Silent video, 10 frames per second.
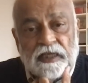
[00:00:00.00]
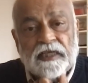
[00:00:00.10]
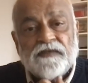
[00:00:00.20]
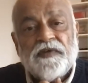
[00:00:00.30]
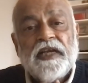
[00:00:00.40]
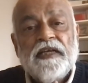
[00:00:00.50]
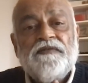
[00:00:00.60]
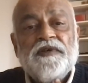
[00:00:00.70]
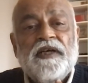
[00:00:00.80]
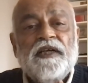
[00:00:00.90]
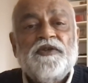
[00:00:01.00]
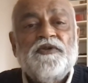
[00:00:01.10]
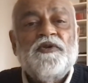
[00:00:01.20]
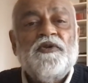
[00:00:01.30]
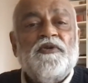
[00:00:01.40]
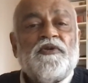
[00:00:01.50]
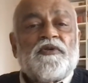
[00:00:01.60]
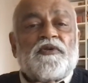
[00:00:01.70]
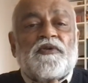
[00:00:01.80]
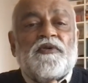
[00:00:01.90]
that it's very difficult to
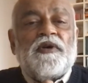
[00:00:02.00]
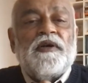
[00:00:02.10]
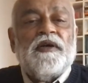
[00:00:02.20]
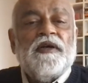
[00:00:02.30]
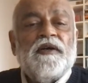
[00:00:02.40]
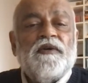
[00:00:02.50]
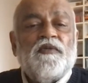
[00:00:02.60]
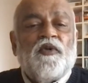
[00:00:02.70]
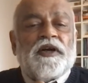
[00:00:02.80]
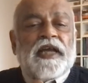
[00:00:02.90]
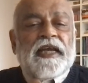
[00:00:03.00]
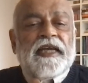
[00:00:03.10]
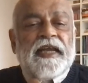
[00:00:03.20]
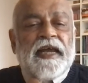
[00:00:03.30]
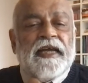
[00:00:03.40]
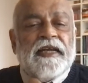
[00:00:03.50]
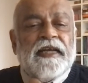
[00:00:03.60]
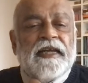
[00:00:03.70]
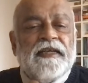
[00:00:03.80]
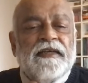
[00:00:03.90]
know what I can
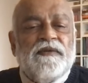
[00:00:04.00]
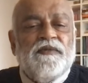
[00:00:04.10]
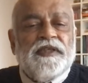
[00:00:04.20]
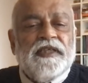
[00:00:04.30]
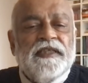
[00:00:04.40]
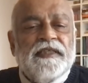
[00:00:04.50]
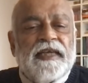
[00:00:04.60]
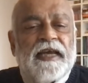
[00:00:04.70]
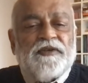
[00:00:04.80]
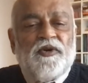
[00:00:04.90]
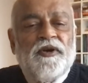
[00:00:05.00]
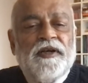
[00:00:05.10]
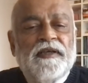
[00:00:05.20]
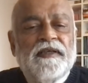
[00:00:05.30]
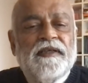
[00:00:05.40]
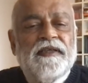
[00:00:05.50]
add, which is at all